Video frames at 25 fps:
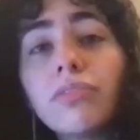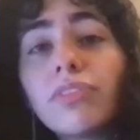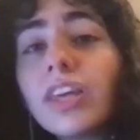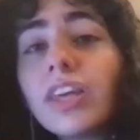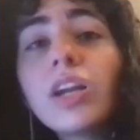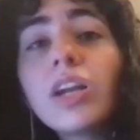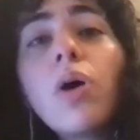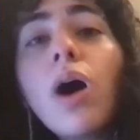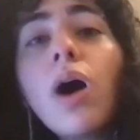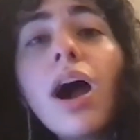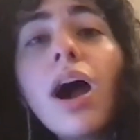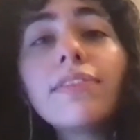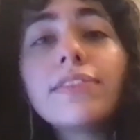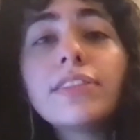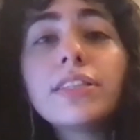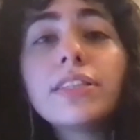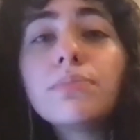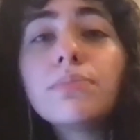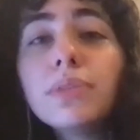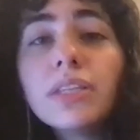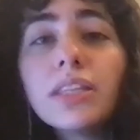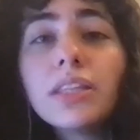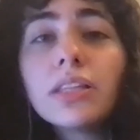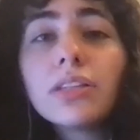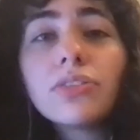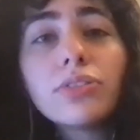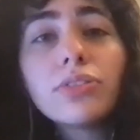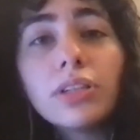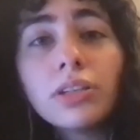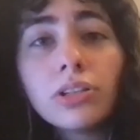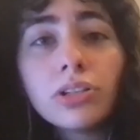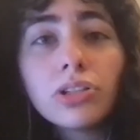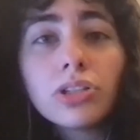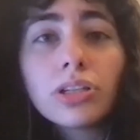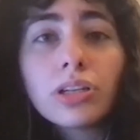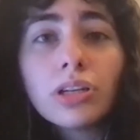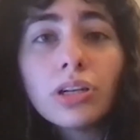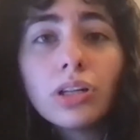They don't have to be the
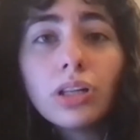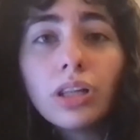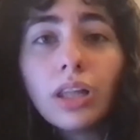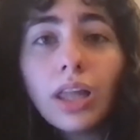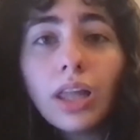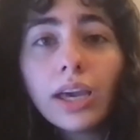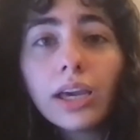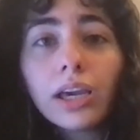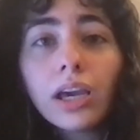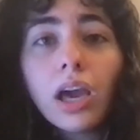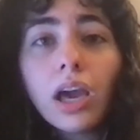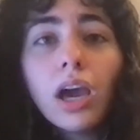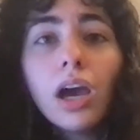traditional, like,